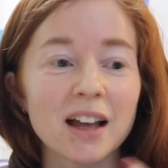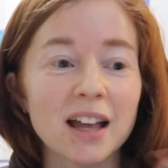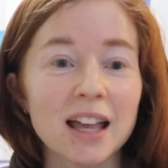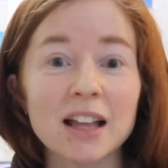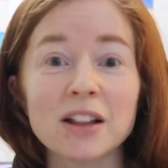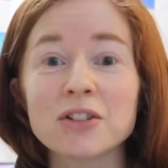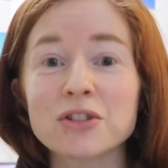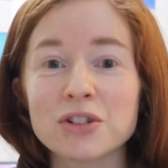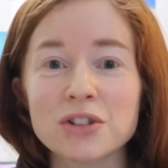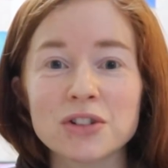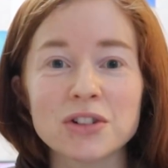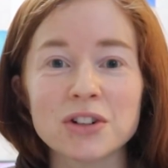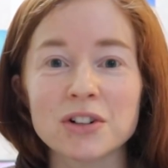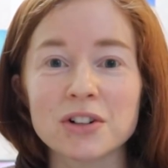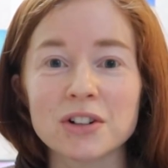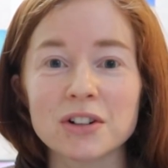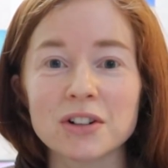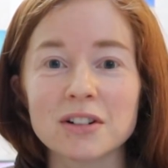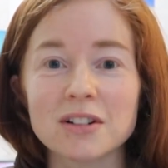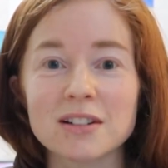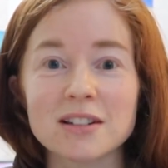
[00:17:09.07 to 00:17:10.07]
English is
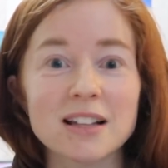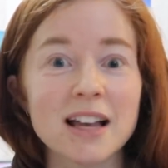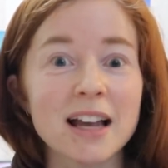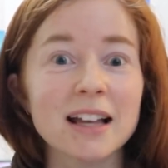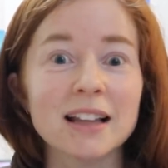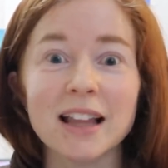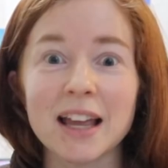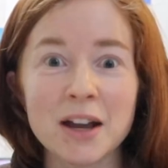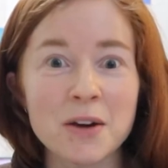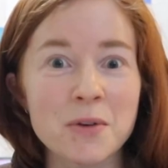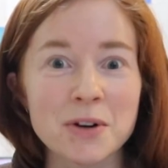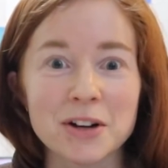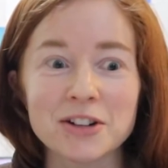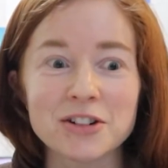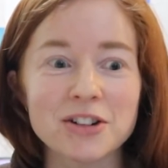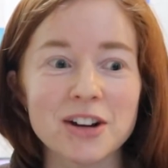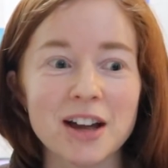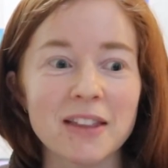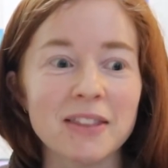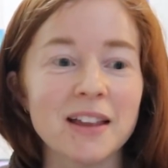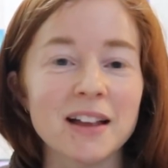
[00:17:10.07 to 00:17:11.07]
your second
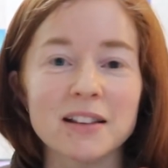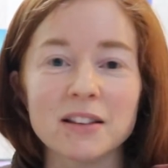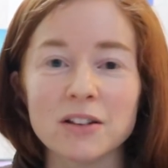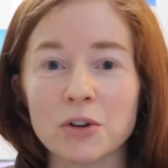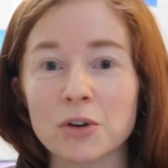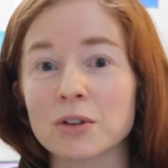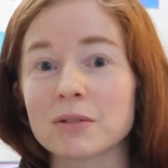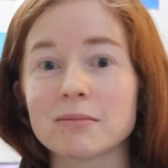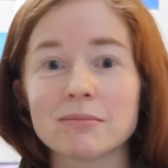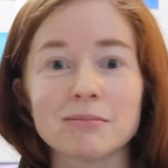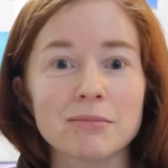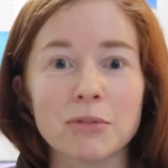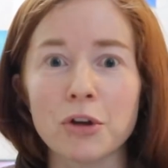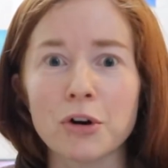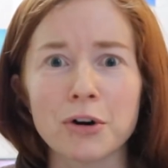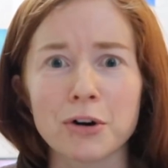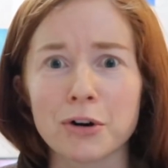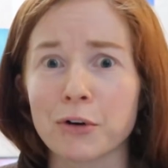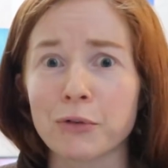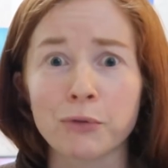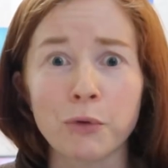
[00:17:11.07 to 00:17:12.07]
language, or
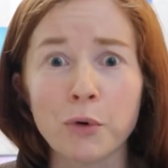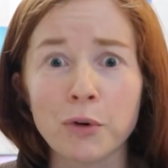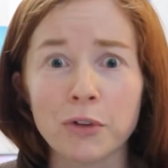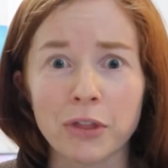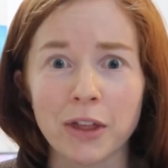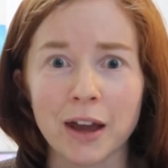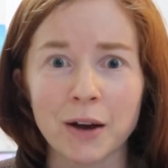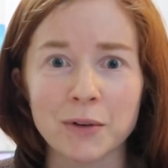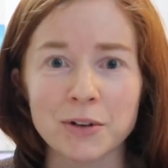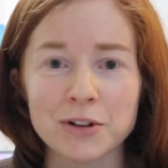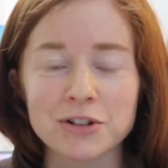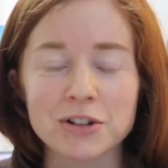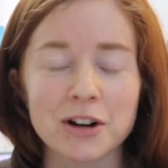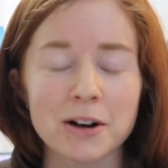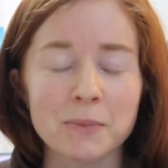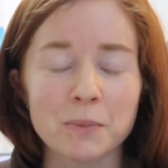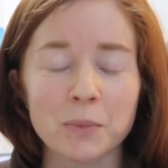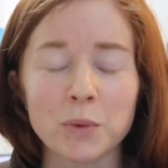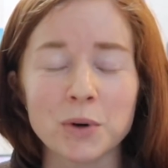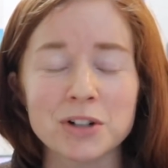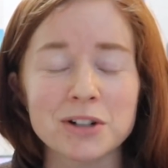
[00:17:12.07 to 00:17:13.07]
third or fourth language,
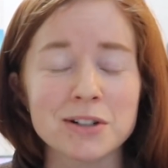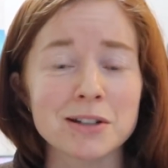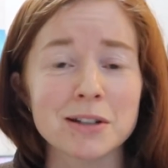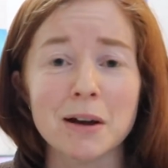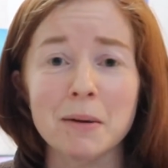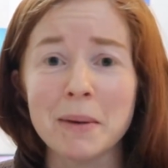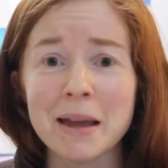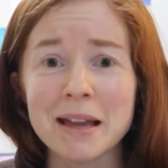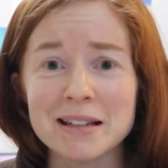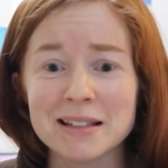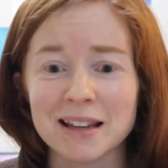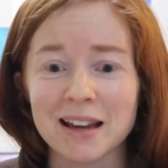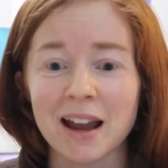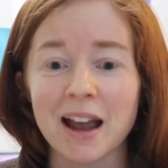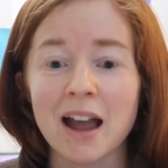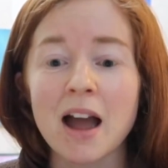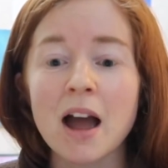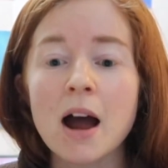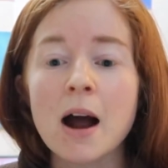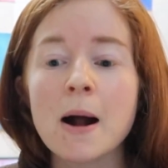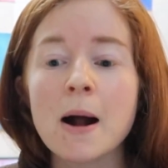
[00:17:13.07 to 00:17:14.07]
which is amazing.